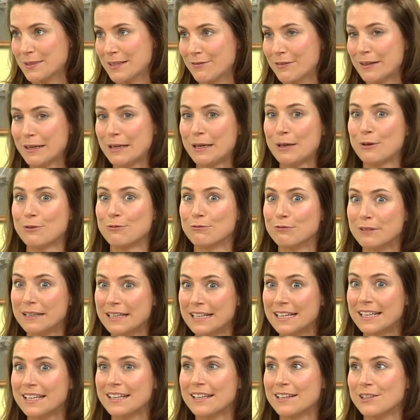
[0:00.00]
of
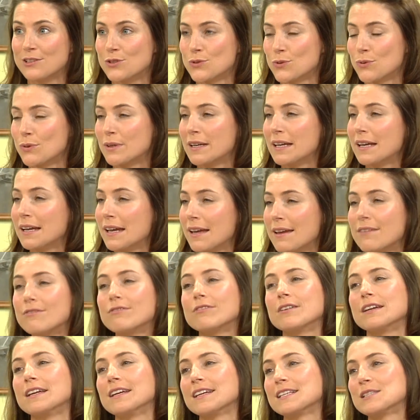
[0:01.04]
really enjoying
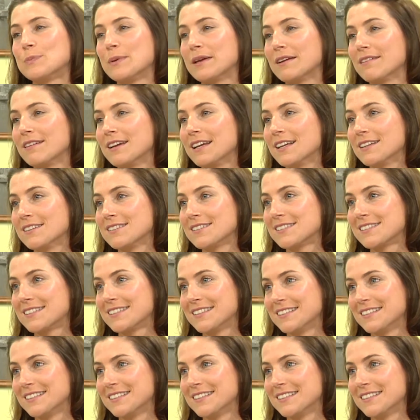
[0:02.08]
every experience.